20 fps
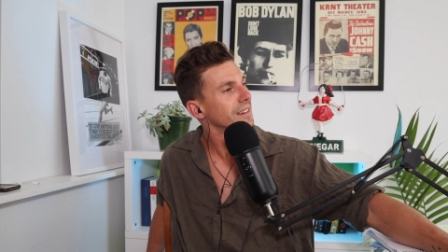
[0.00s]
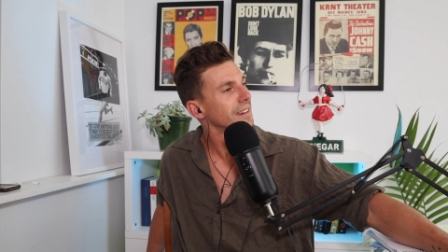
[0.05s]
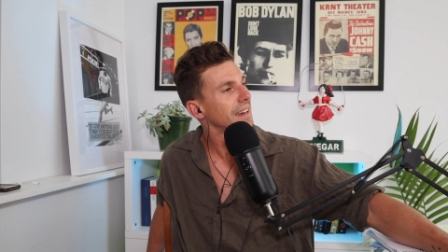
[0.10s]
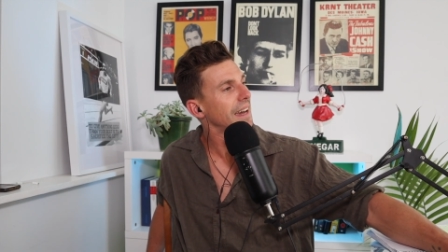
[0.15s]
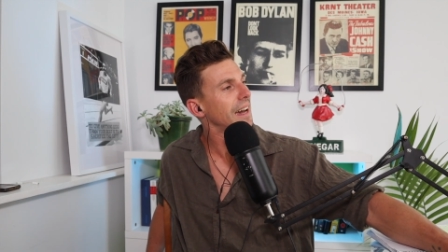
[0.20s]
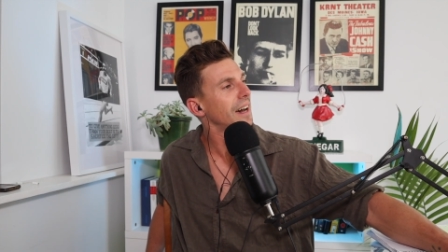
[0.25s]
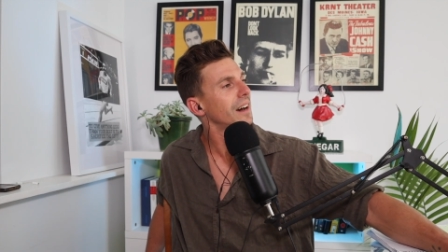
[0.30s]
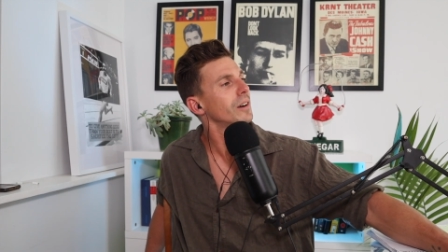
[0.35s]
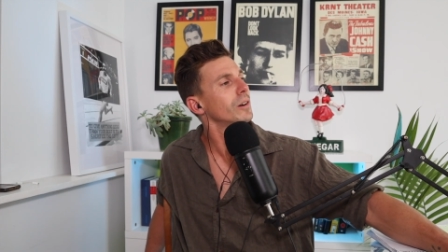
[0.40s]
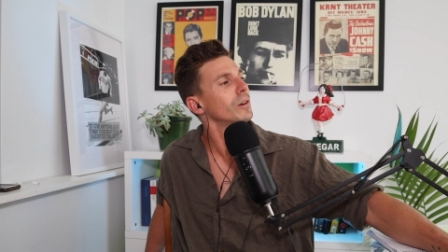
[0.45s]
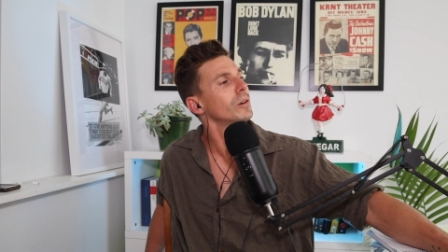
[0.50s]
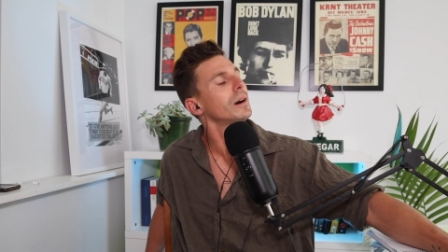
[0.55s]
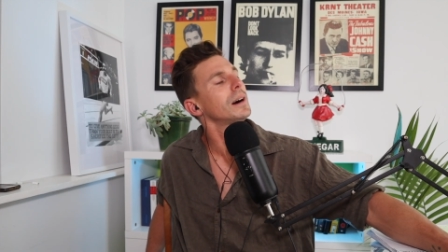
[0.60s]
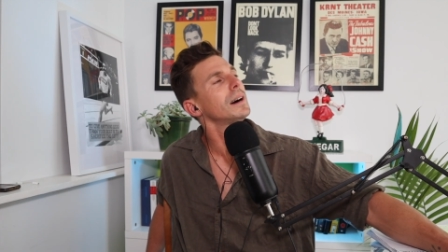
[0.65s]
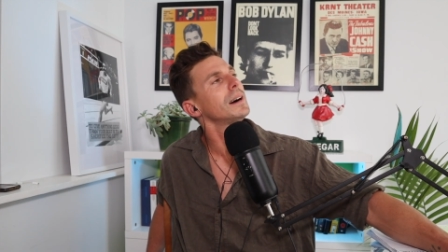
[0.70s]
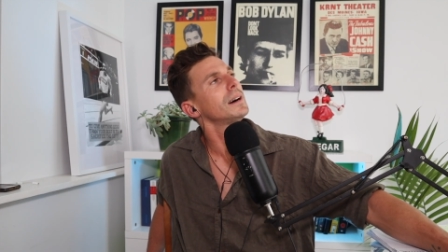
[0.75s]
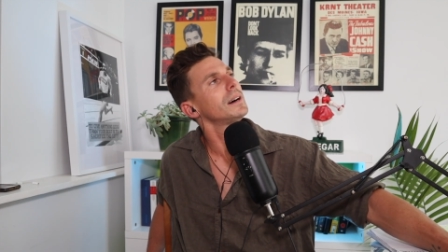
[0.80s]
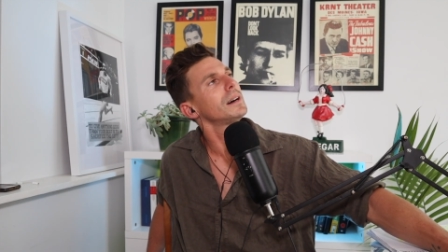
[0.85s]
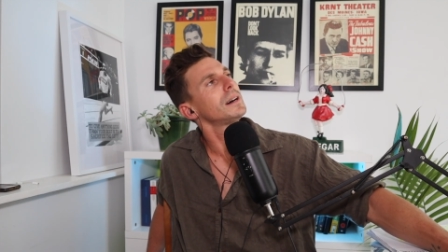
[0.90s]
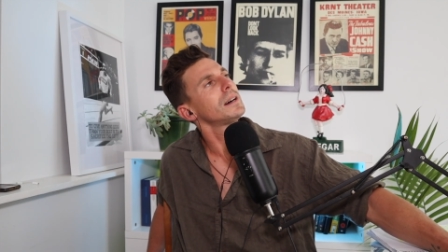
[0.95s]
How
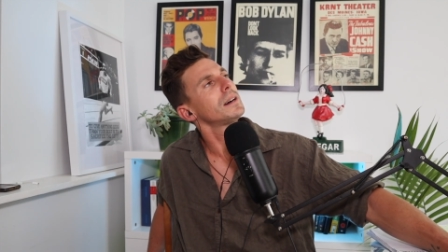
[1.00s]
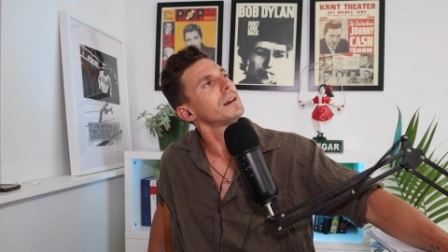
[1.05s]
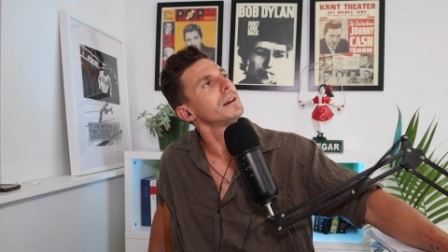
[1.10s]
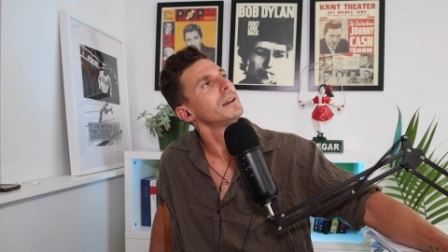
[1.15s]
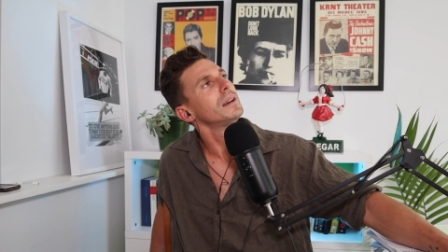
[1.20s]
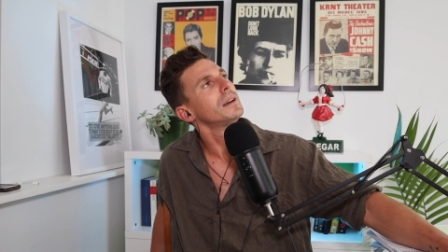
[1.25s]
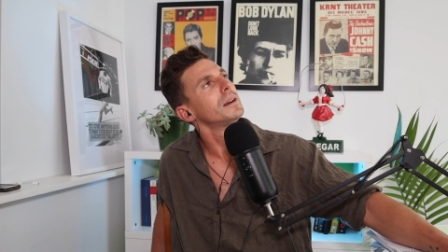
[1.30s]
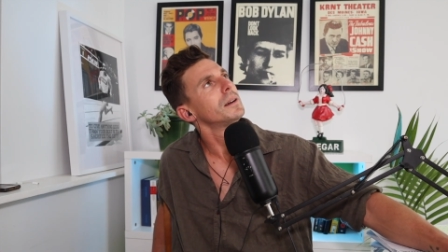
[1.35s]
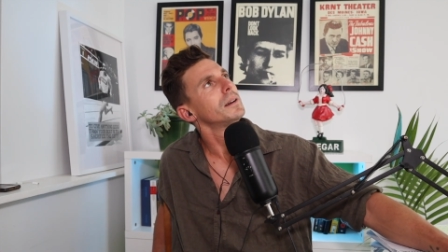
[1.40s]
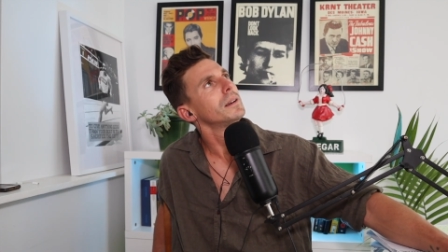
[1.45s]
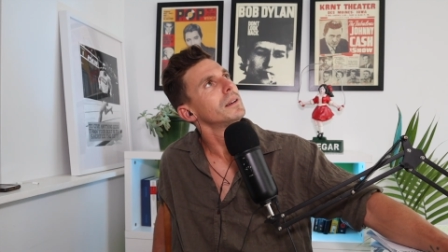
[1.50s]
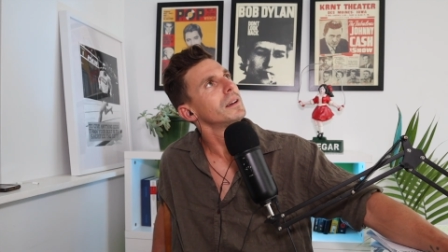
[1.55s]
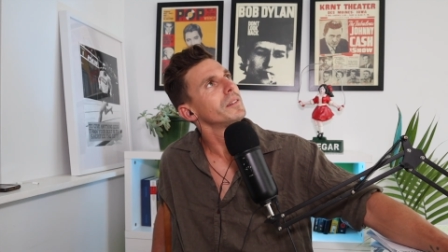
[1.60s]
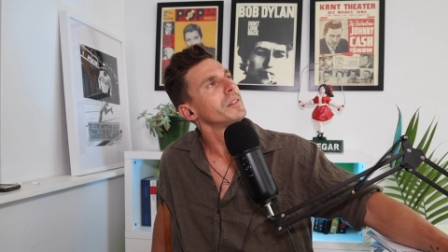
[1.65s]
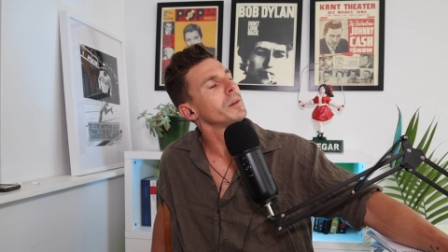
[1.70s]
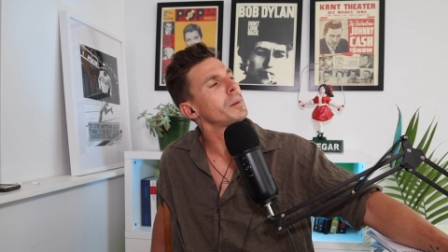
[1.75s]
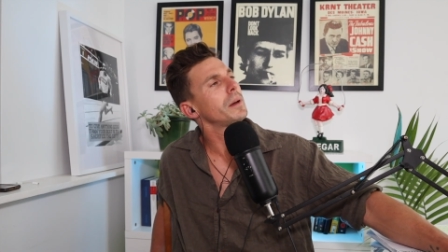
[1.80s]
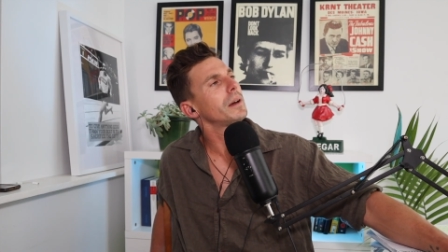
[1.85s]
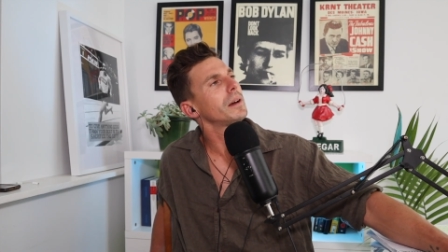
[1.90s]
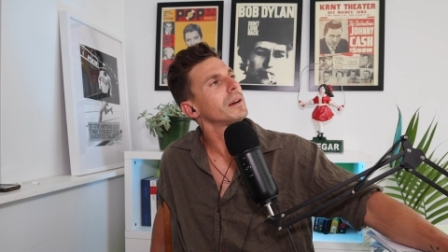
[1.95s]
uh,
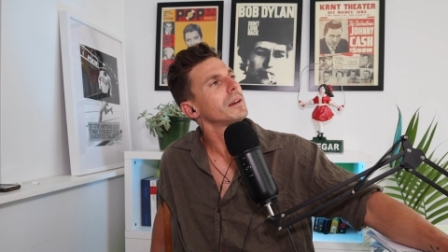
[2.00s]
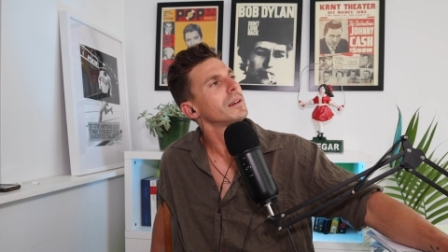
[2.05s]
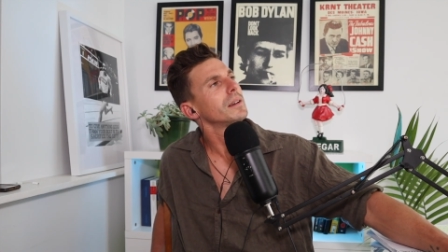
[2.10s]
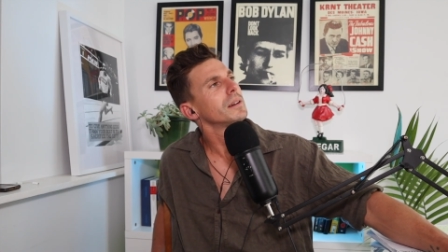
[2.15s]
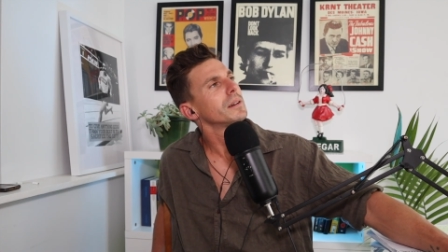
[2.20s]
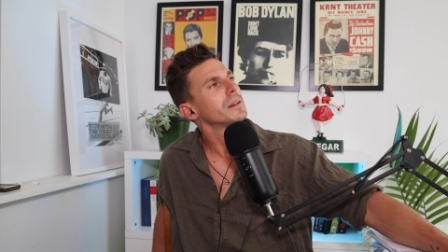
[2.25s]
you bit